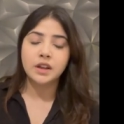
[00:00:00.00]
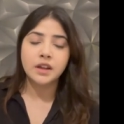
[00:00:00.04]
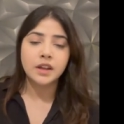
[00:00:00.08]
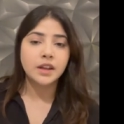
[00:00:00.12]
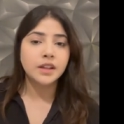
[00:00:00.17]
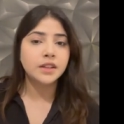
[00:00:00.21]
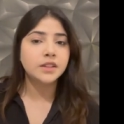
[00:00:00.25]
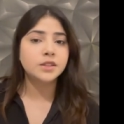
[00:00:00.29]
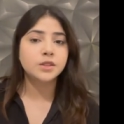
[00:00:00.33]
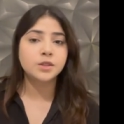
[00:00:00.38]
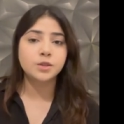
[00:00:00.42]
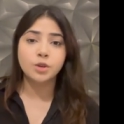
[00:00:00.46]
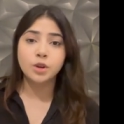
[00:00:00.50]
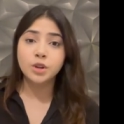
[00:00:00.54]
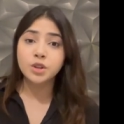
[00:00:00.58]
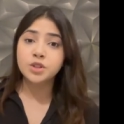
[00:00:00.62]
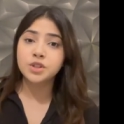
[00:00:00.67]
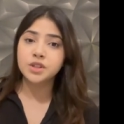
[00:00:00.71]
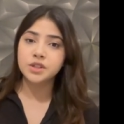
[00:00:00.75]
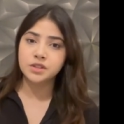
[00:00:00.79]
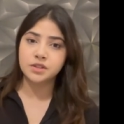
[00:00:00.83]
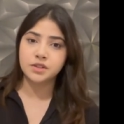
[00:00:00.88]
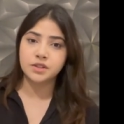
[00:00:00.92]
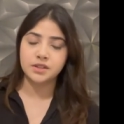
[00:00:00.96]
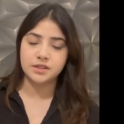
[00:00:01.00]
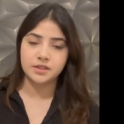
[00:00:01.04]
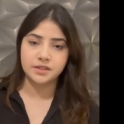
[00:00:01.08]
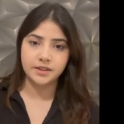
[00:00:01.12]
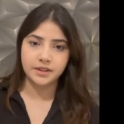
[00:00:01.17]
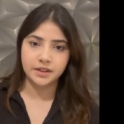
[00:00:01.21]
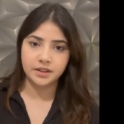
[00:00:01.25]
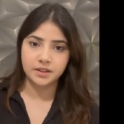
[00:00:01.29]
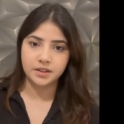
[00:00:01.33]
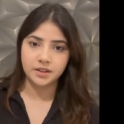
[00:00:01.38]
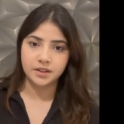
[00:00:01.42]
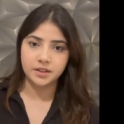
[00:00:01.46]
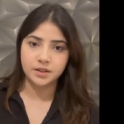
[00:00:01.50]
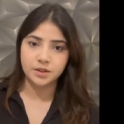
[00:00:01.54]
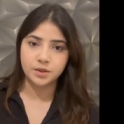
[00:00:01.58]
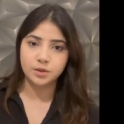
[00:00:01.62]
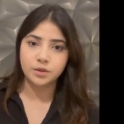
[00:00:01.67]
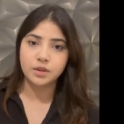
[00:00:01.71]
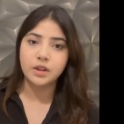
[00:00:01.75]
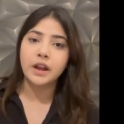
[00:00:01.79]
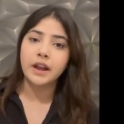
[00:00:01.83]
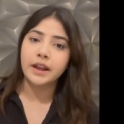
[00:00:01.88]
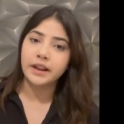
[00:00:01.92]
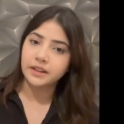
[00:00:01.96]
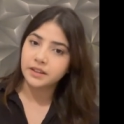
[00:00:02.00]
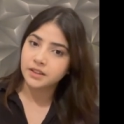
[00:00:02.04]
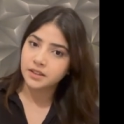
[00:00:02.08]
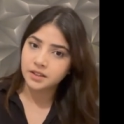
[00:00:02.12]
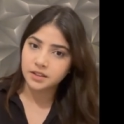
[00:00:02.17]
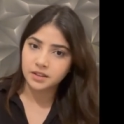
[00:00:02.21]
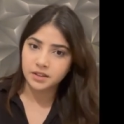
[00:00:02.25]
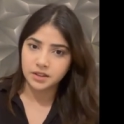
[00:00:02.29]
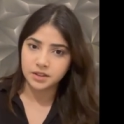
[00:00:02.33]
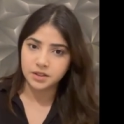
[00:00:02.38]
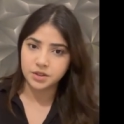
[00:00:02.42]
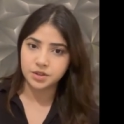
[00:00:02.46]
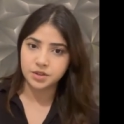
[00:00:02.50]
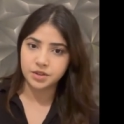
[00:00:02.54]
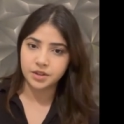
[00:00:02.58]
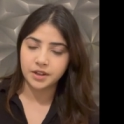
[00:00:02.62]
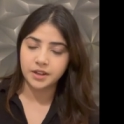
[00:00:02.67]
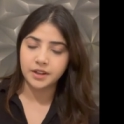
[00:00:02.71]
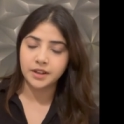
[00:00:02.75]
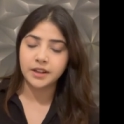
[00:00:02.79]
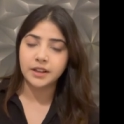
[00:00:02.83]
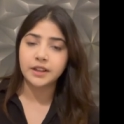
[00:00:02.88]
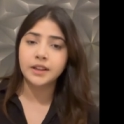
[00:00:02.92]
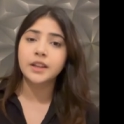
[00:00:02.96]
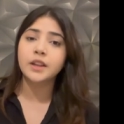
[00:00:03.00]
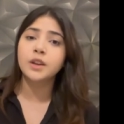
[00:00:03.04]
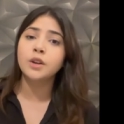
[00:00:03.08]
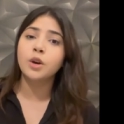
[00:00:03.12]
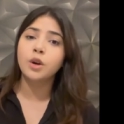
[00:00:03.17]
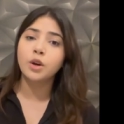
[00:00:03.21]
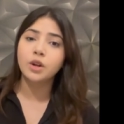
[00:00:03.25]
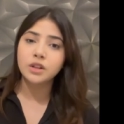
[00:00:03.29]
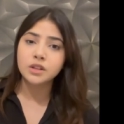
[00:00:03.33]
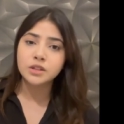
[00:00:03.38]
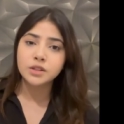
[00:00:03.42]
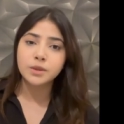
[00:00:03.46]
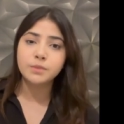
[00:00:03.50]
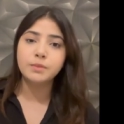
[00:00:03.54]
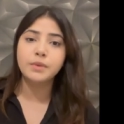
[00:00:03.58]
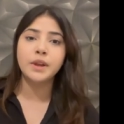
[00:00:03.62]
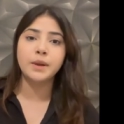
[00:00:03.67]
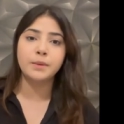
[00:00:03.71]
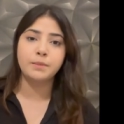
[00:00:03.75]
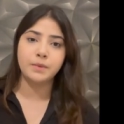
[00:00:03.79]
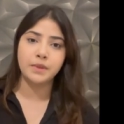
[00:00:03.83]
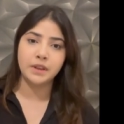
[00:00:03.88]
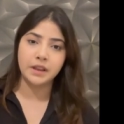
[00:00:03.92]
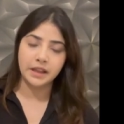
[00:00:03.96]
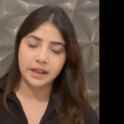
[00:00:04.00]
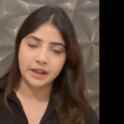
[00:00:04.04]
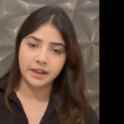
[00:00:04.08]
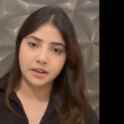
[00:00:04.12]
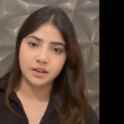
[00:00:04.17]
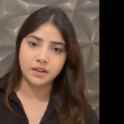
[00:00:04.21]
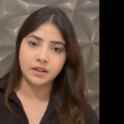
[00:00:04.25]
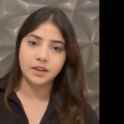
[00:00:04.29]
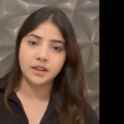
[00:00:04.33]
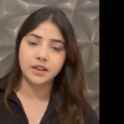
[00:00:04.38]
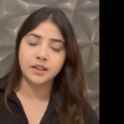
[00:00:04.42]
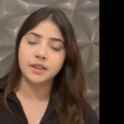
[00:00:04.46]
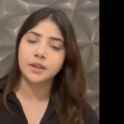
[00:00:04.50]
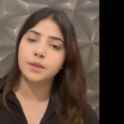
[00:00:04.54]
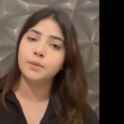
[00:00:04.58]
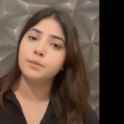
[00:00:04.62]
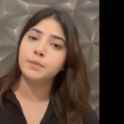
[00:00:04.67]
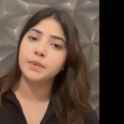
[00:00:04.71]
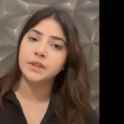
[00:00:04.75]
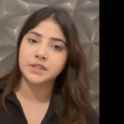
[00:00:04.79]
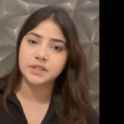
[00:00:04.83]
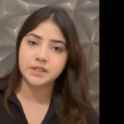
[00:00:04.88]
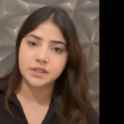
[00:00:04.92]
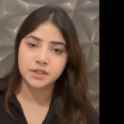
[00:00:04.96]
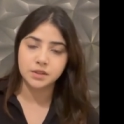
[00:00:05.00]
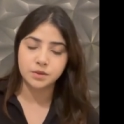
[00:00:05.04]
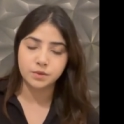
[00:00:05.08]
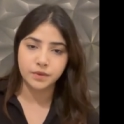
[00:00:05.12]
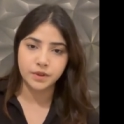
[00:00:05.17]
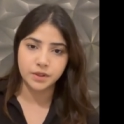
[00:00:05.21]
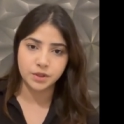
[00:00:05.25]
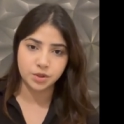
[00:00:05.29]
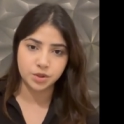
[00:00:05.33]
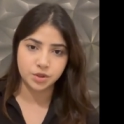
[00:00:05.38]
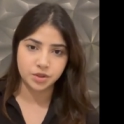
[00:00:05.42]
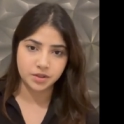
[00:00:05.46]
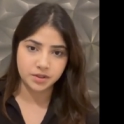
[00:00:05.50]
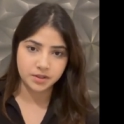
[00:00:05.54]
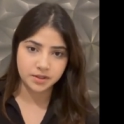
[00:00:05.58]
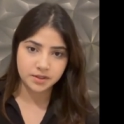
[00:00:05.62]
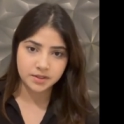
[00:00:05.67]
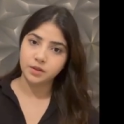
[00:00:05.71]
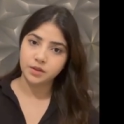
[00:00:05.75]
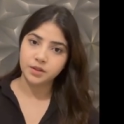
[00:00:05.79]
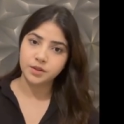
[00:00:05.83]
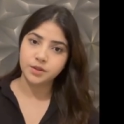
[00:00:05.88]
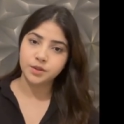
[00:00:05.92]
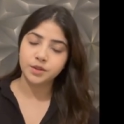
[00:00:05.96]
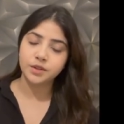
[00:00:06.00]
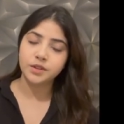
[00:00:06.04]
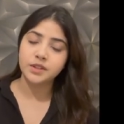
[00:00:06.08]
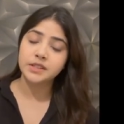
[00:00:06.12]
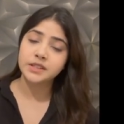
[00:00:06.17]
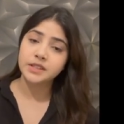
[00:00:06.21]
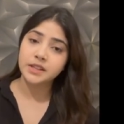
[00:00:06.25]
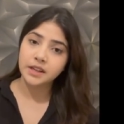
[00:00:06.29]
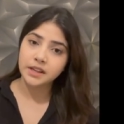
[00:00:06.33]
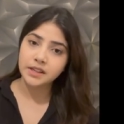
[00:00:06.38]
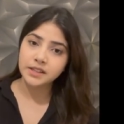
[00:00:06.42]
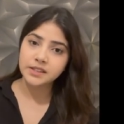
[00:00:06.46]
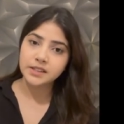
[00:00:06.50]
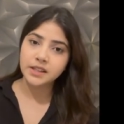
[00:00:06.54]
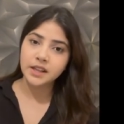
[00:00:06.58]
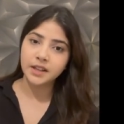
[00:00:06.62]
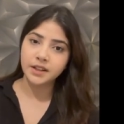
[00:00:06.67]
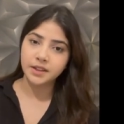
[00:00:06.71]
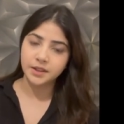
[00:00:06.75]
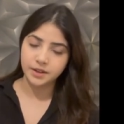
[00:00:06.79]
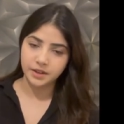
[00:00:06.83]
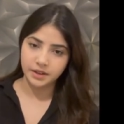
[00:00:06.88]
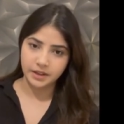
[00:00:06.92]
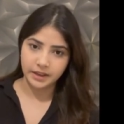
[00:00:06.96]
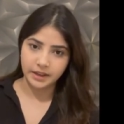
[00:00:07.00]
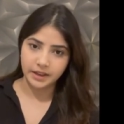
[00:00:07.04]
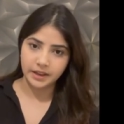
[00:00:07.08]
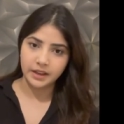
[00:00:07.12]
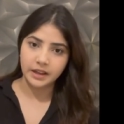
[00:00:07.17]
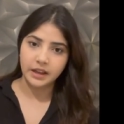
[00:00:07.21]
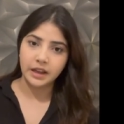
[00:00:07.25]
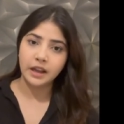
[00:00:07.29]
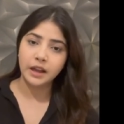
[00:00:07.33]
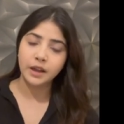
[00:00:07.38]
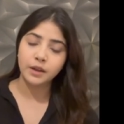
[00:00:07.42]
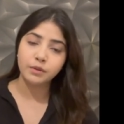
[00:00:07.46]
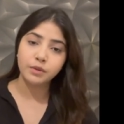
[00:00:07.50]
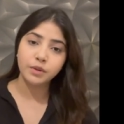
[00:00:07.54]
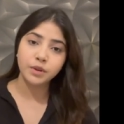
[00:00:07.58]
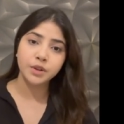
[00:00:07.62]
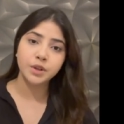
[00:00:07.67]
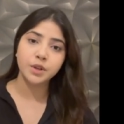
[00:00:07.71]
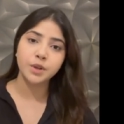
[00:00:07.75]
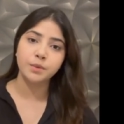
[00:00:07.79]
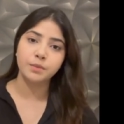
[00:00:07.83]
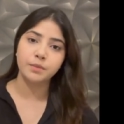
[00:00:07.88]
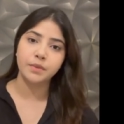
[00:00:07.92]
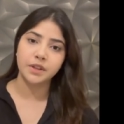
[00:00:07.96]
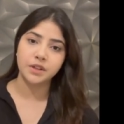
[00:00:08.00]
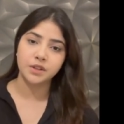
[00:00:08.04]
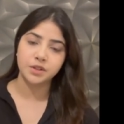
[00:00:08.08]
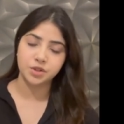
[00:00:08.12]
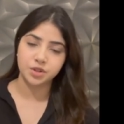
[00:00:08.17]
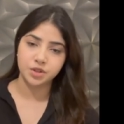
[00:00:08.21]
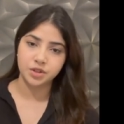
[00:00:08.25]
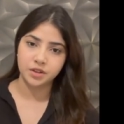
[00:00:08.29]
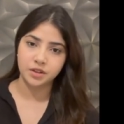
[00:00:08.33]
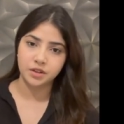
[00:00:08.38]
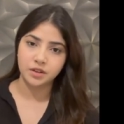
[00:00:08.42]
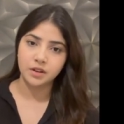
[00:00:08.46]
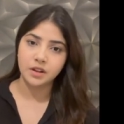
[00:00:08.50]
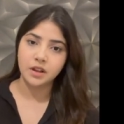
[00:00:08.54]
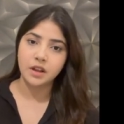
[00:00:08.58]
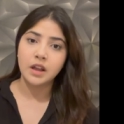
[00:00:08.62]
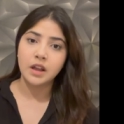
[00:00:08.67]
It's not just restricted to the IT industry, it can also be applied in the business ventures. To discuss that today, I want to mention